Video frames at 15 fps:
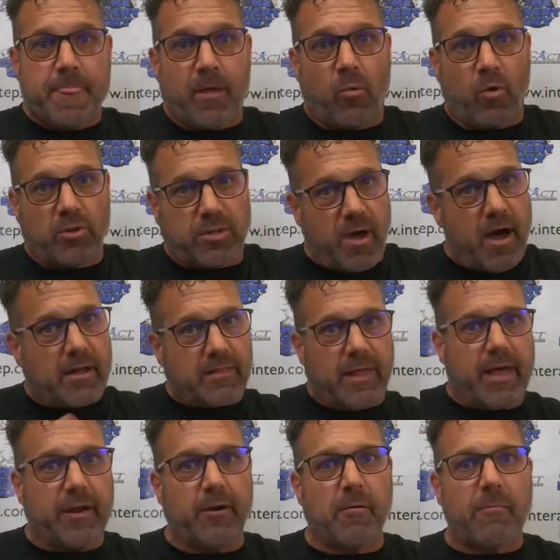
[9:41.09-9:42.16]
We'll talk
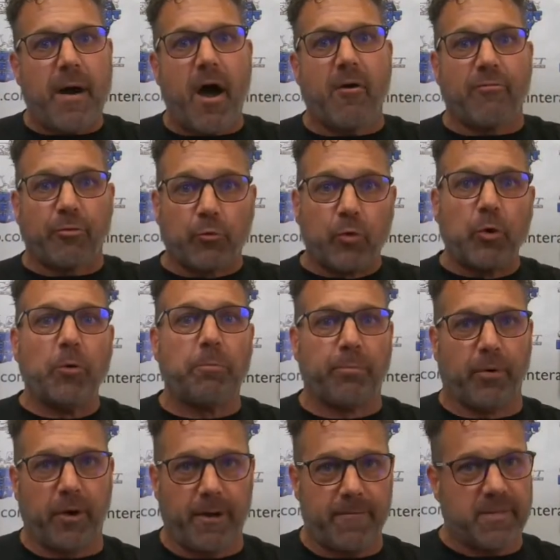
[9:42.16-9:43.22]
later about throughput.